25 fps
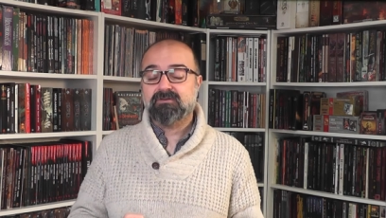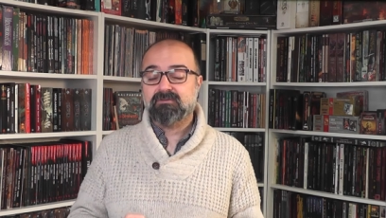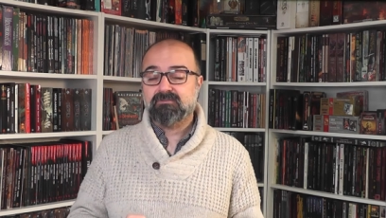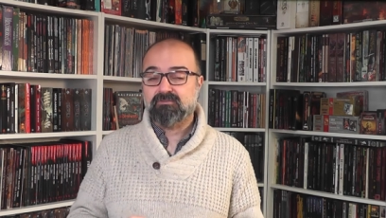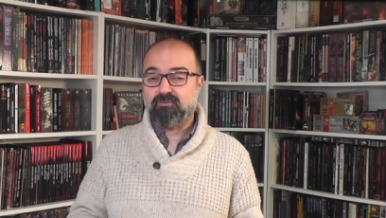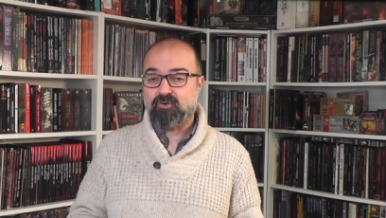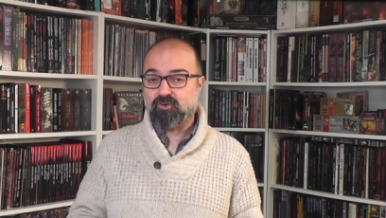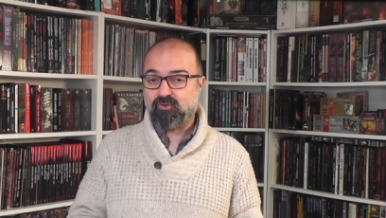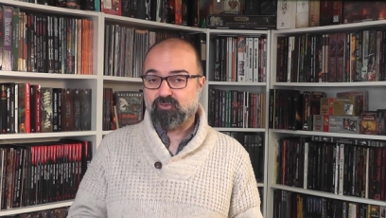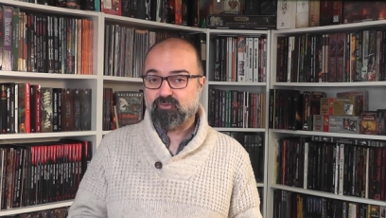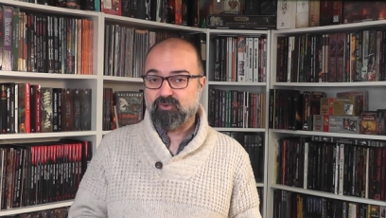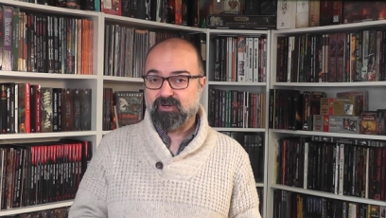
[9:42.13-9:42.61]

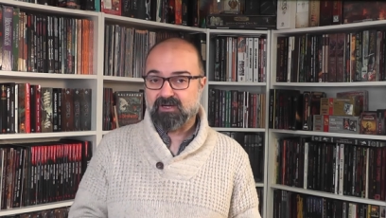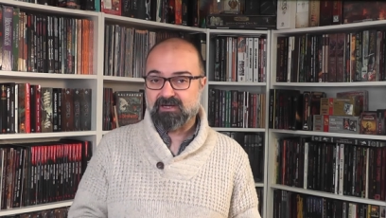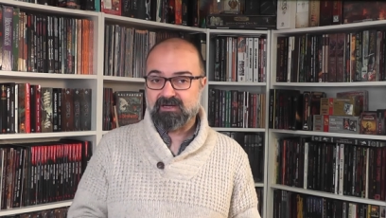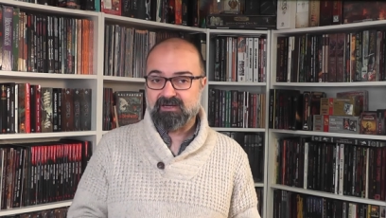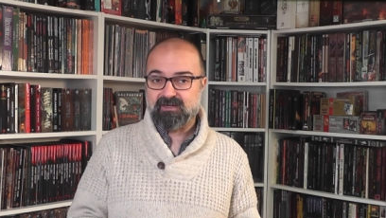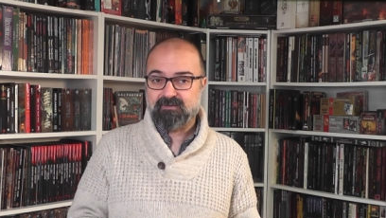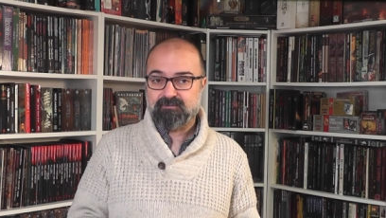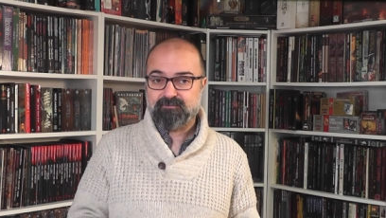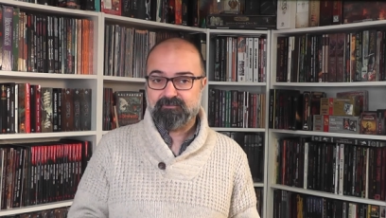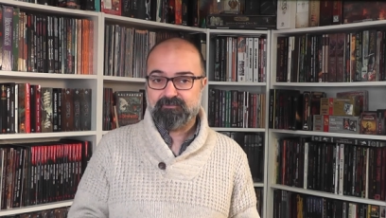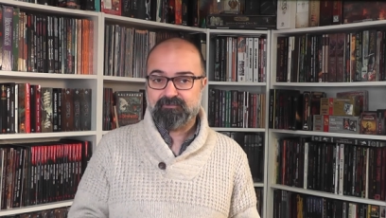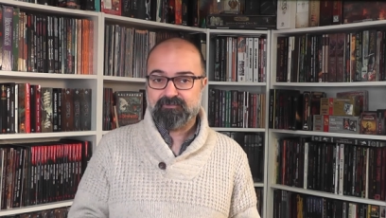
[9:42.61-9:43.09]
more quickly.
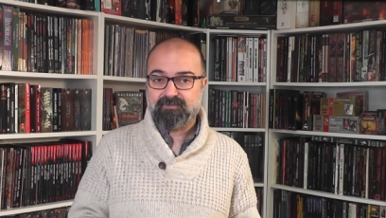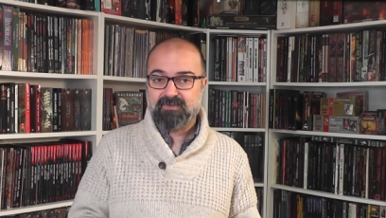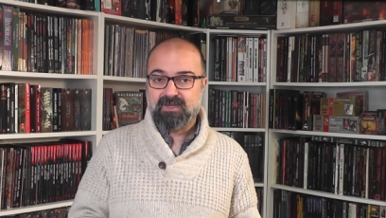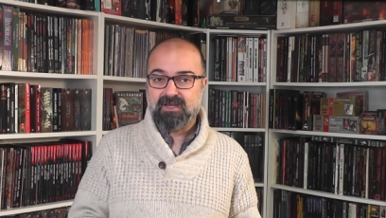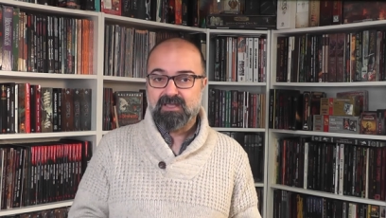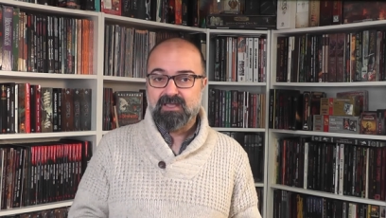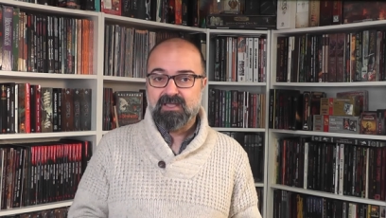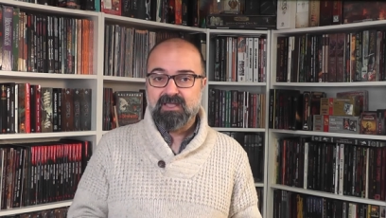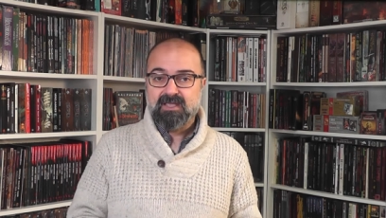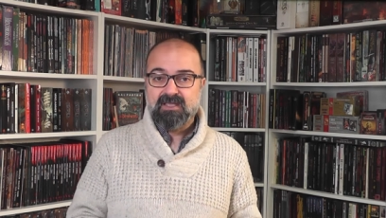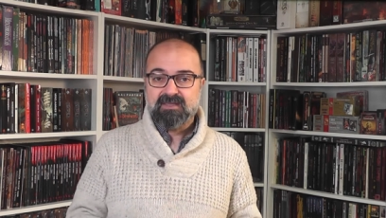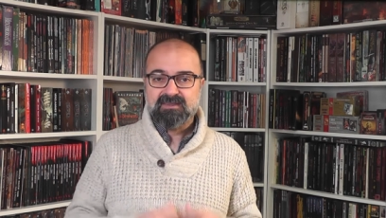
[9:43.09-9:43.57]

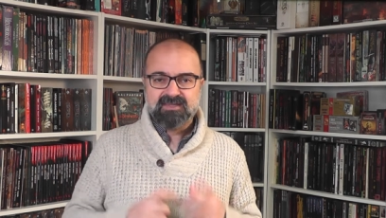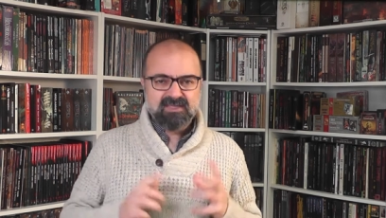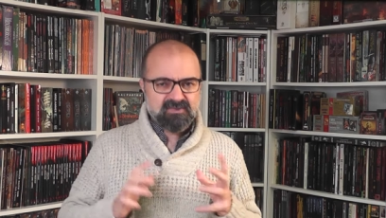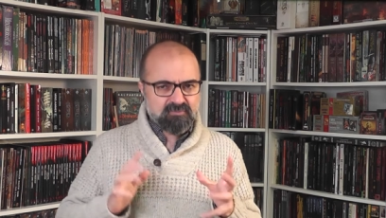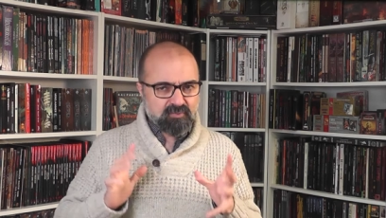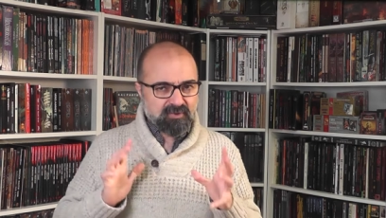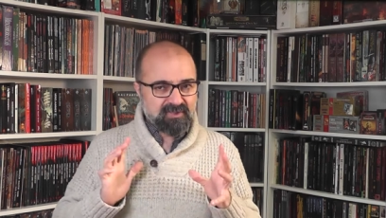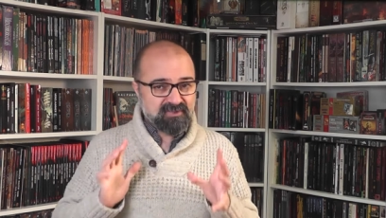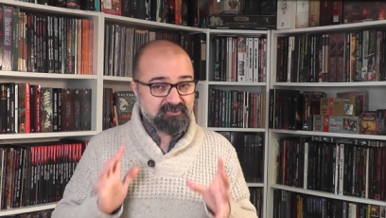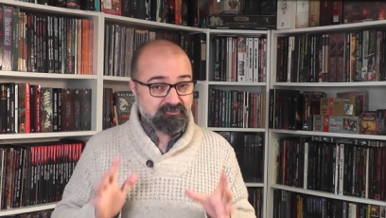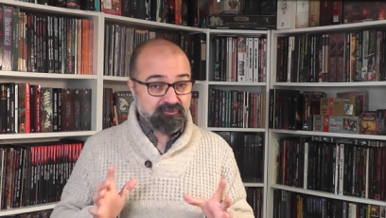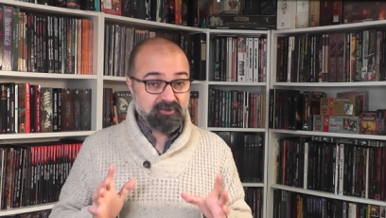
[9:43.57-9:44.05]
This
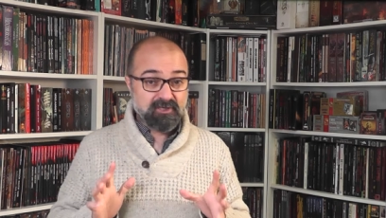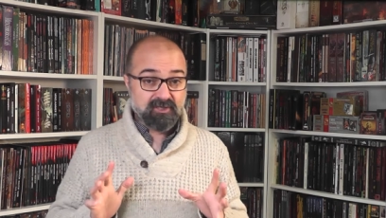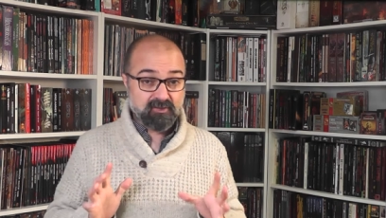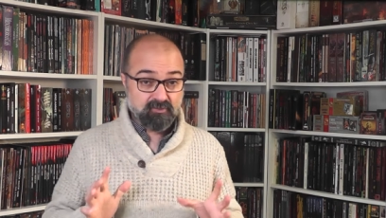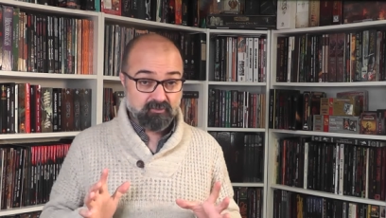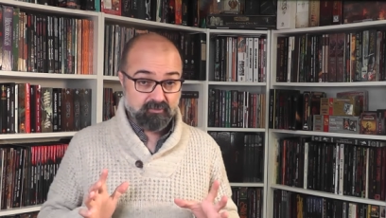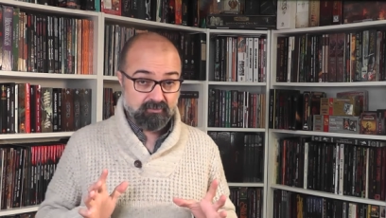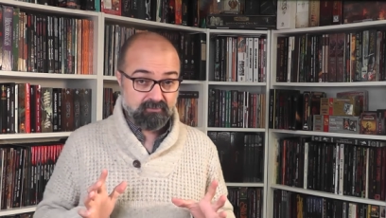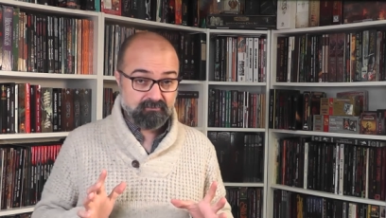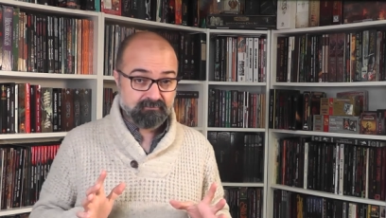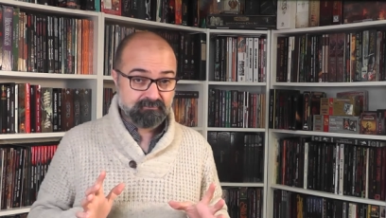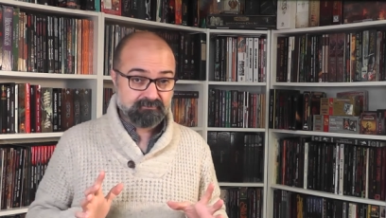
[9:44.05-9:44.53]
one is really cool.